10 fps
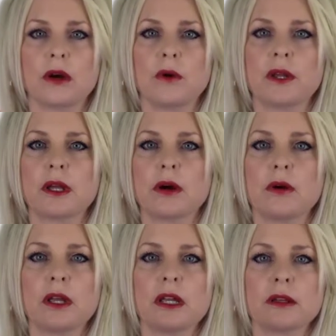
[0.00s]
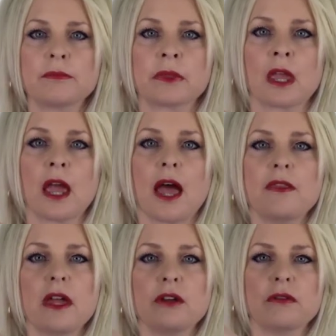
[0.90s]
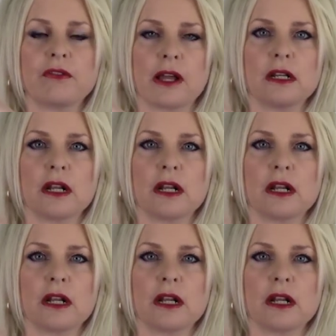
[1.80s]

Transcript: And then you'll find